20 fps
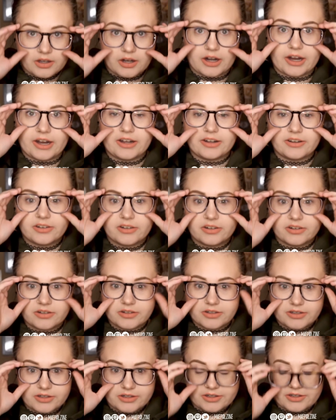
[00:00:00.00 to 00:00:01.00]
Alright, time
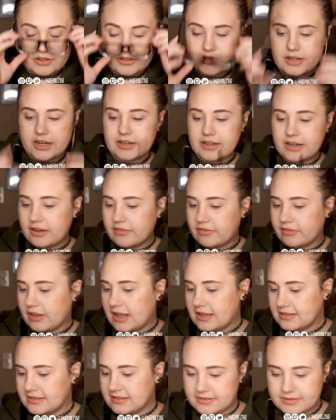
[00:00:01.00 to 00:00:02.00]
to take off
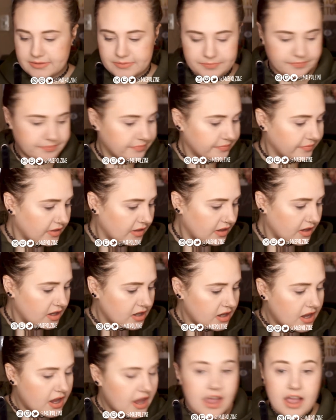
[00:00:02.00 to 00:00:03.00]
glasses.
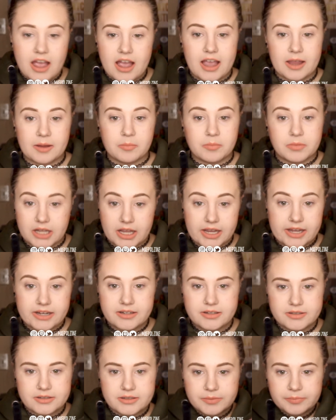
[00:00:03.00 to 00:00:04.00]
I'm
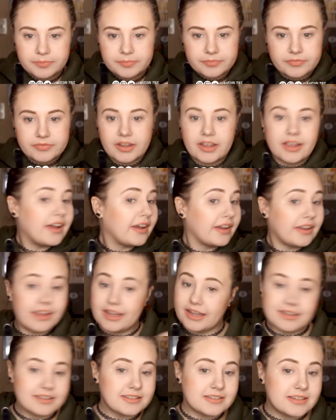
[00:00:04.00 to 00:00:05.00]
blind,
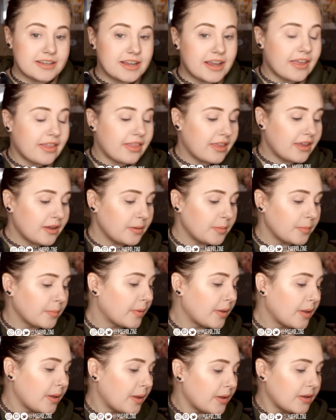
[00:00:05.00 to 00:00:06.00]
can't see anything,
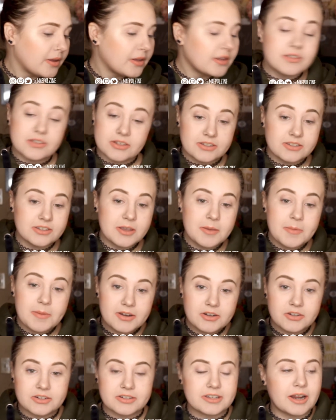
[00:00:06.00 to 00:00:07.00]
so this is going to be
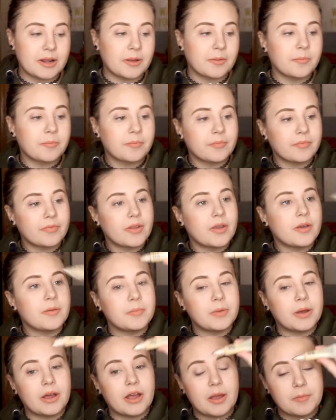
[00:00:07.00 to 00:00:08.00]
interesting.
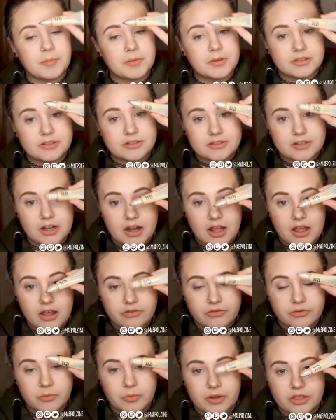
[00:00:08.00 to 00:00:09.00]
But I'm going to start
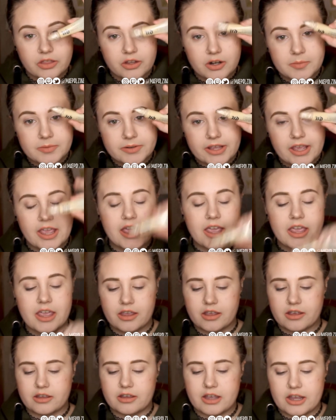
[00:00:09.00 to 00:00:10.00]
off with Urban
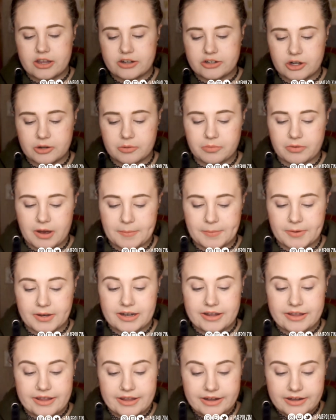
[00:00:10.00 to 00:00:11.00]
Decay eyeshadow primer
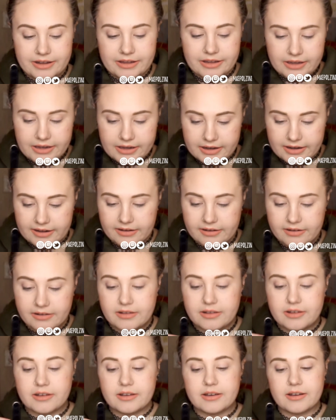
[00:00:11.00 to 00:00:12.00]
in Eden
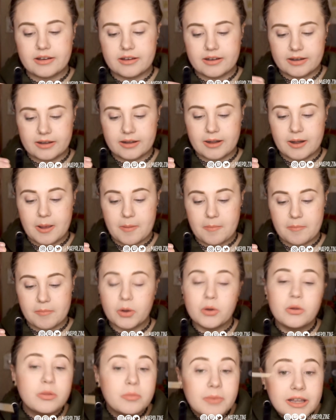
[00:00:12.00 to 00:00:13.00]
on
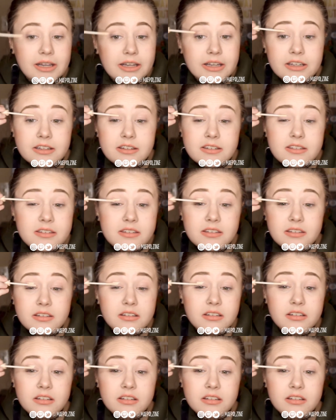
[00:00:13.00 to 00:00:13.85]
both my lids.